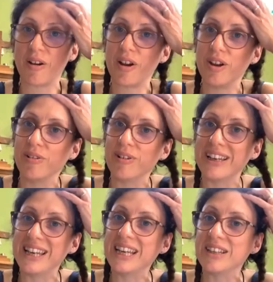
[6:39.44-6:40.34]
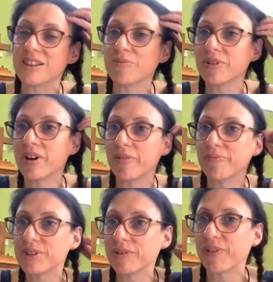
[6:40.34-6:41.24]
who leads them,
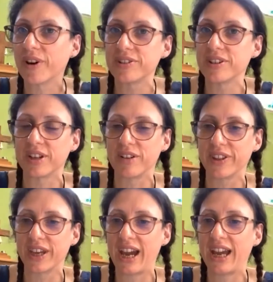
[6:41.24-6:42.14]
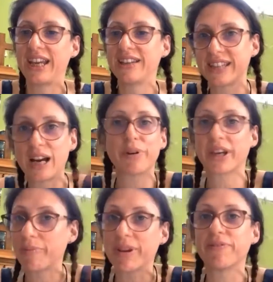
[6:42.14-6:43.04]
St. Francis over there, he is now
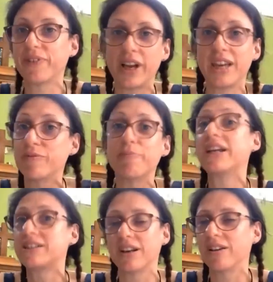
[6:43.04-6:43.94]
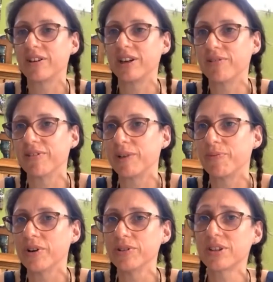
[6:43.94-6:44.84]
becoming even better known than he already
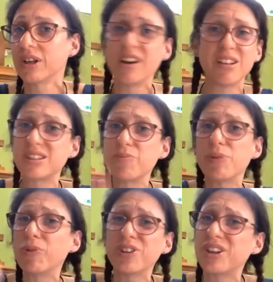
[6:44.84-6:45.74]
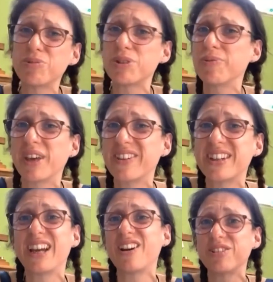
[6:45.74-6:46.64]
was. Somebody wandered up to him the other
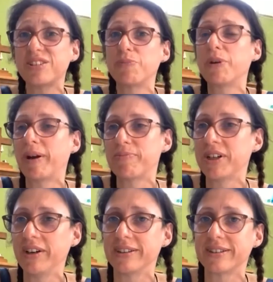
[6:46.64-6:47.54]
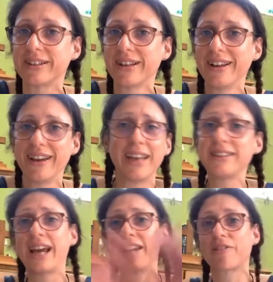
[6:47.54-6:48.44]
day and asked to be baptized. He
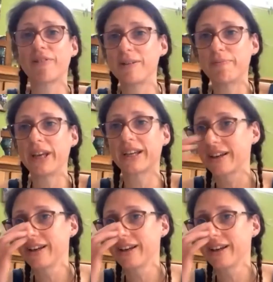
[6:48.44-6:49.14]
hasn't had a great big